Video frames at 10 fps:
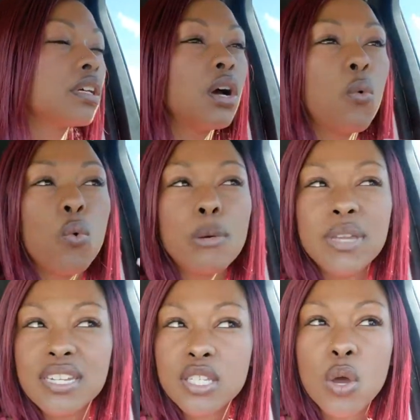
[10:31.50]
a
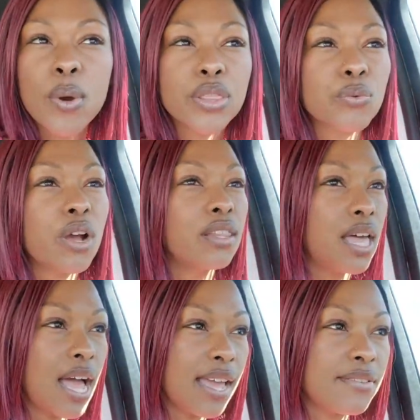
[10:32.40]
woman is going through her
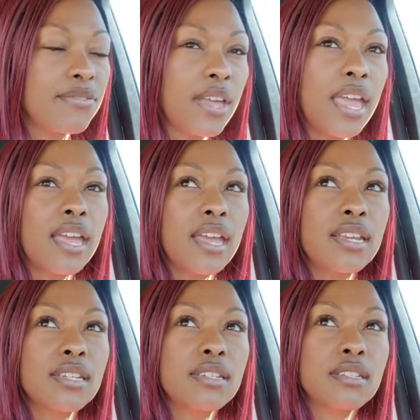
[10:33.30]
life
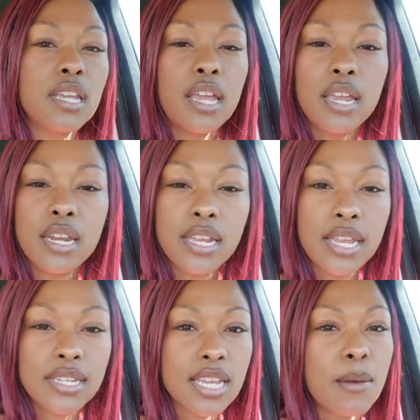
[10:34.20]
and
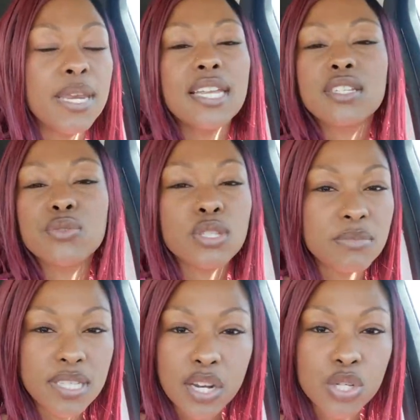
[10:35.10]
coming into some
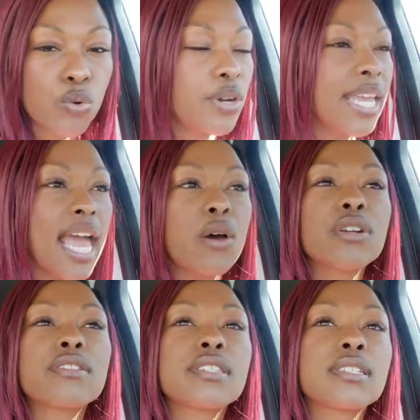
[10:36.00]
sexual
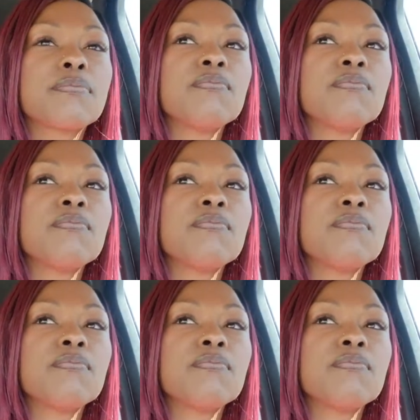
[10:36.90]
encounters.